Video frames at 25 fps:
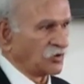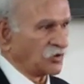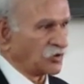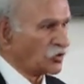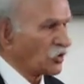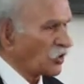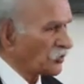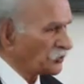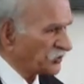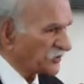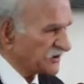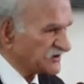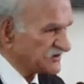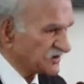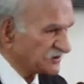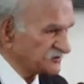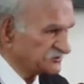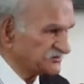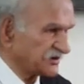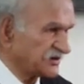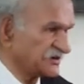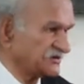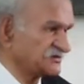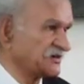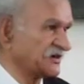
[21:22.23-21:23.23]
No
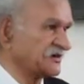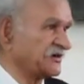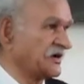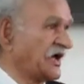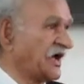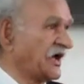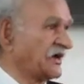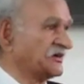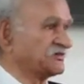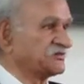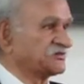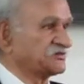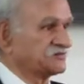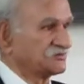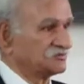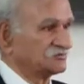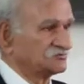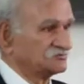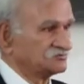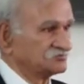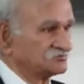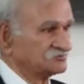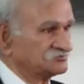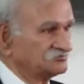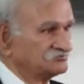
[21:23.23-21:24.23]
presumption is attached.
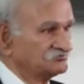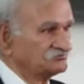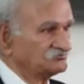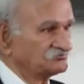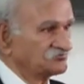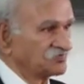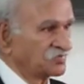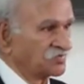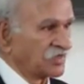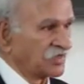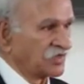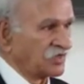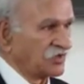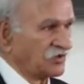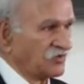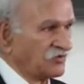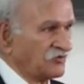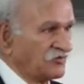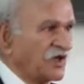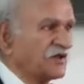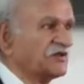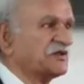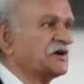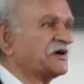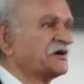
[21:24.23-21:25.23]

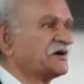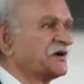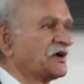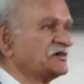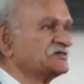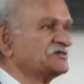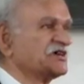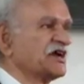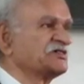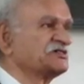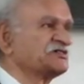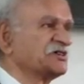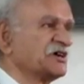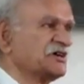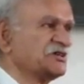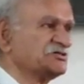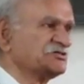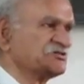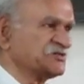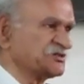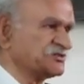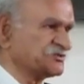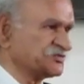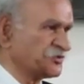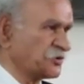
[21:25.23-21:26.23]
When the transaction is
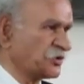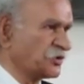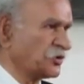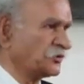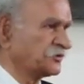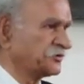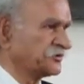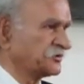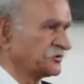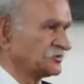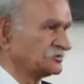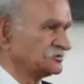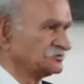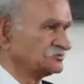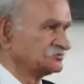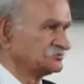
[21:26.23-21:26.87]
disputed,